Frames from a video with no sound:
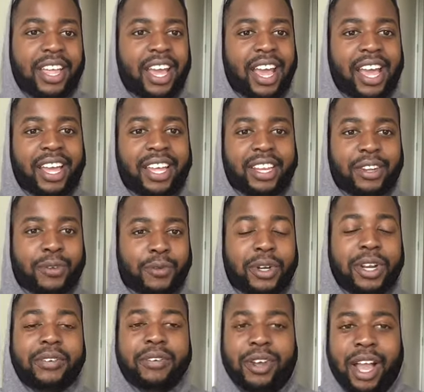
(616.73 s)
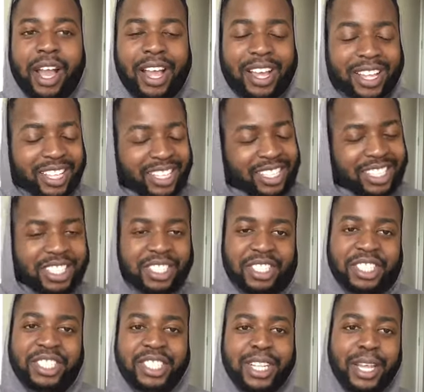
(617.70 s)
and whenever, it
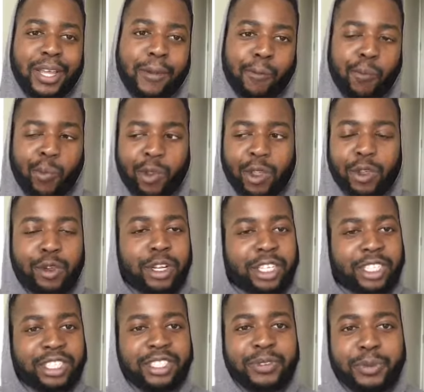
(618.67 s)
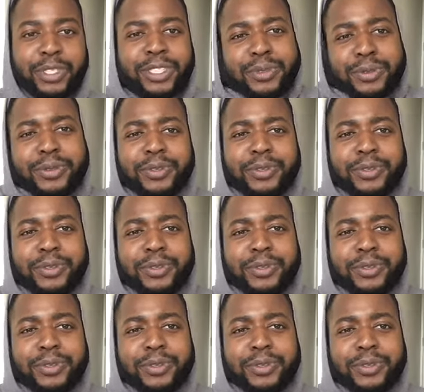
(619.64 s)
just like you just we,